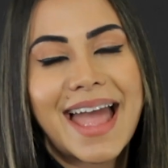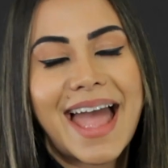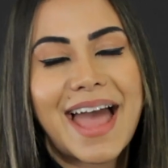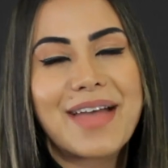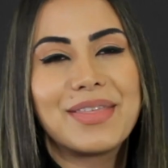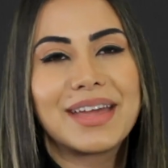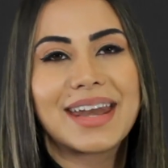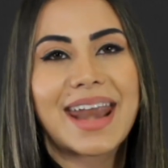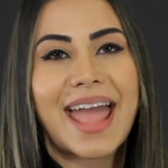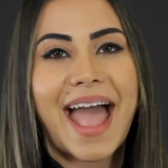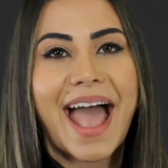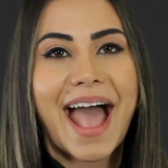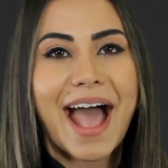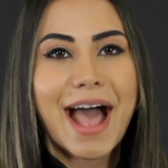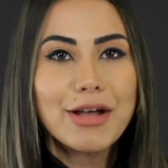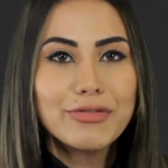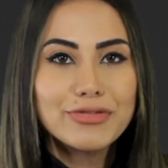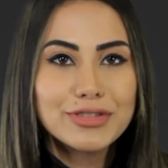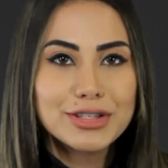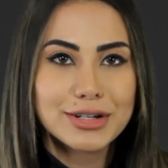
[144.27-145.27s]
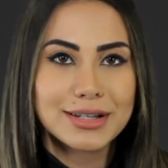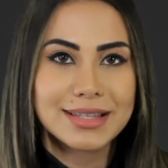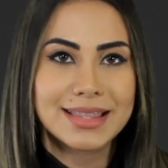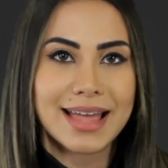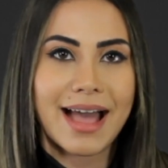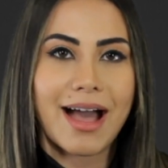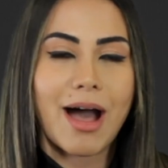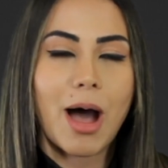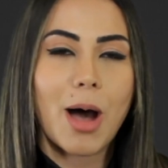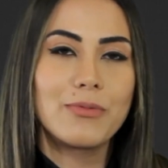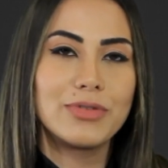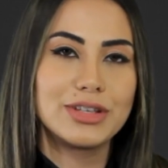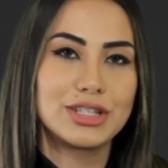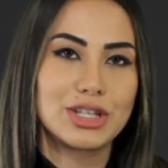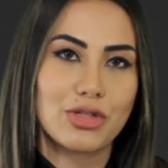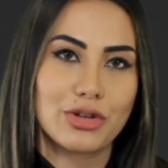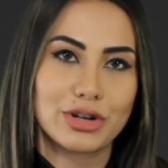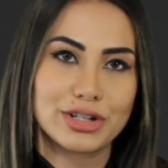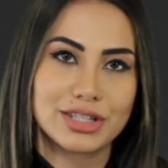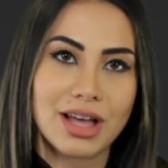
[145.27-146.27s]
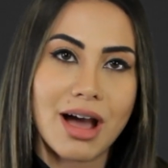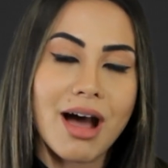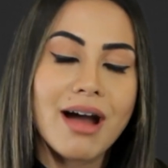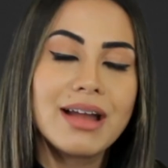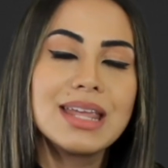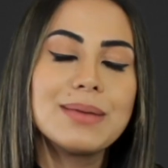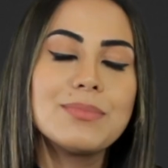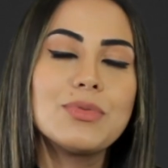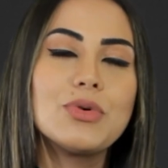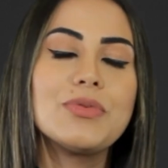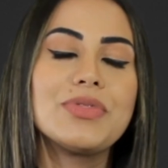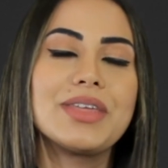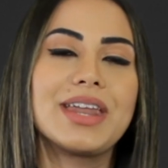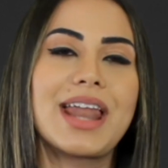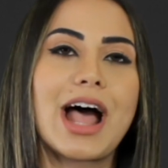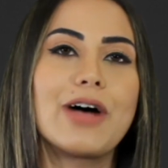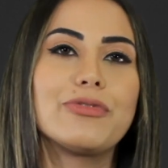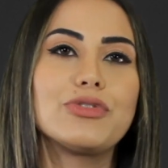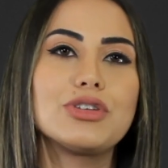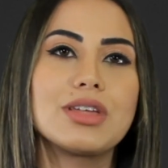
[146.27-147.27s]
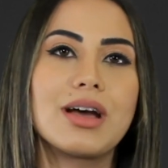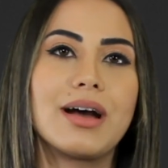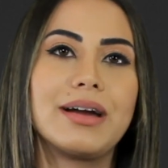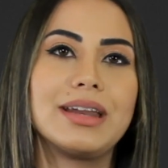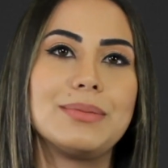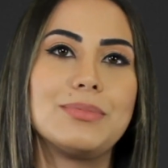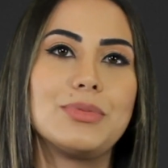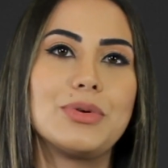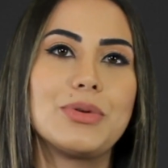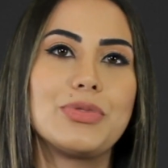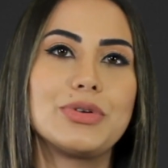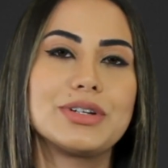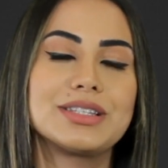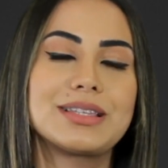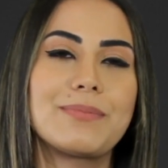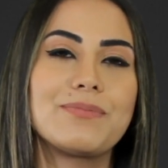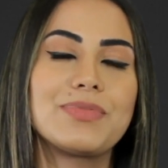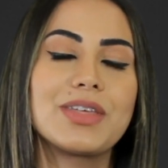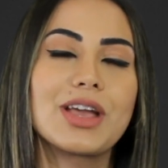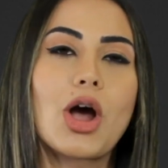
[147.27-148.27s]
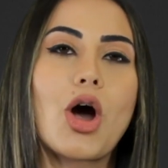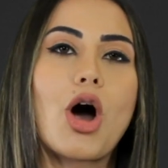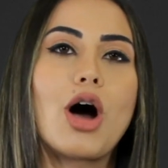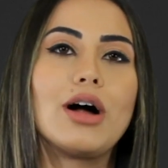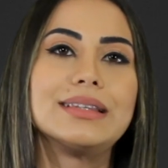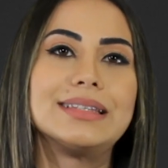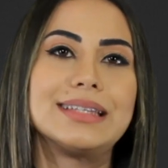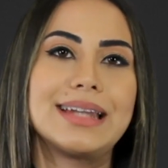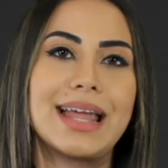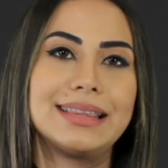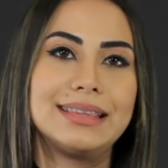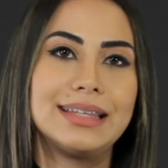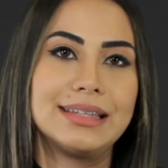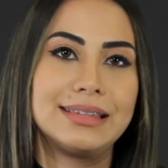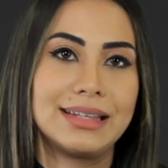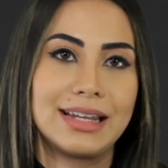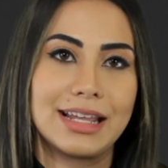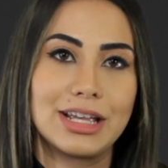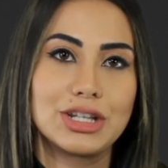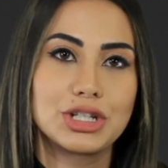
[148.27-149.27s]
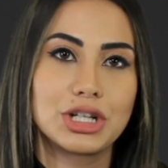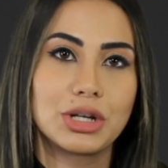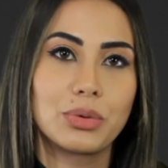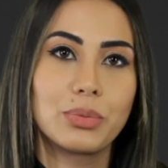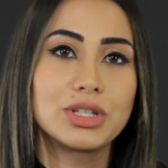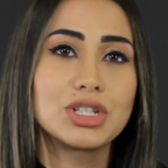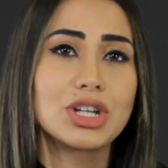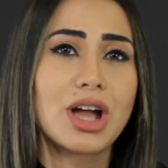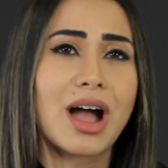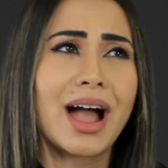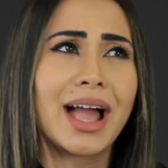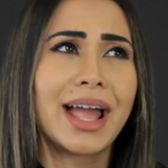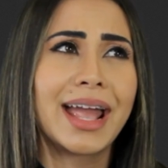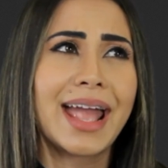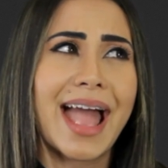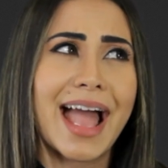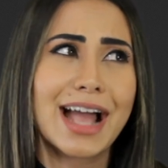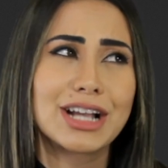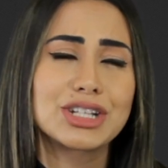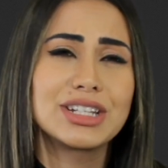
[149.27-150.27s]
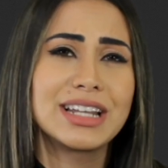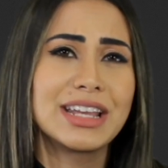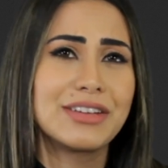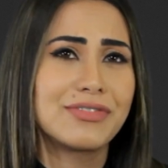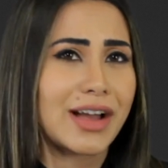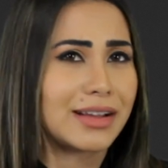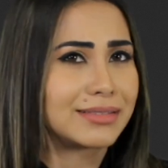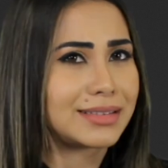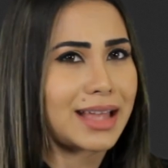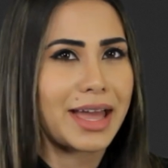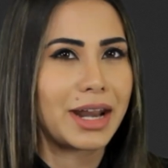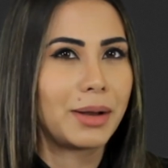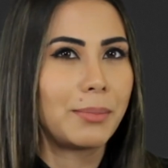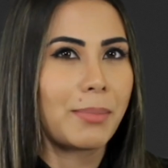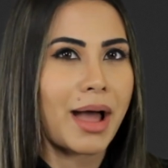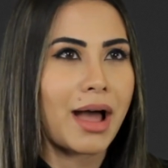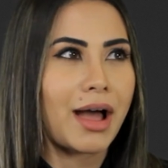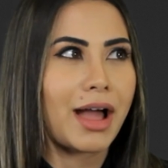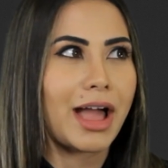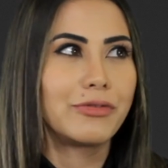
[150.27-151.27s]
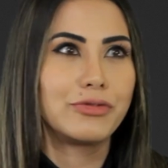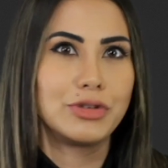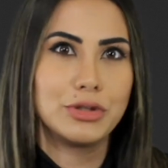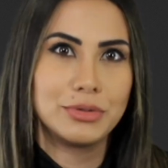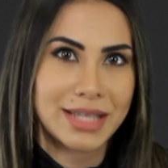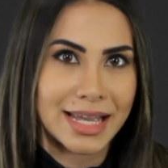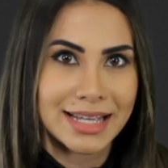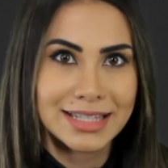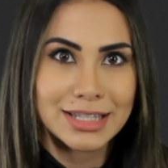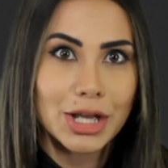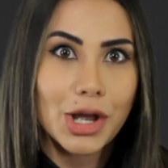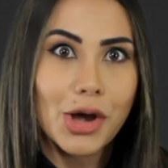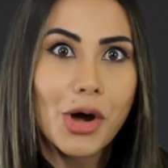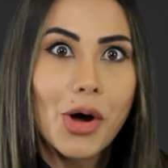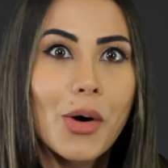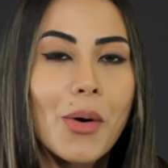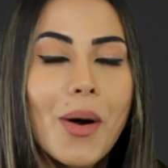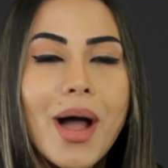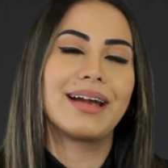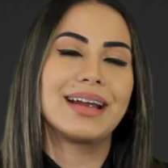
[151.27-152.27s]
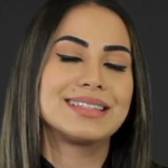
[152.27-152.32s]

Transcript: And then after that, obviously there's the honeymoon. Then after the honeymoon, there's something called Raddat al-Ijr, which I actually found out about a few days ago.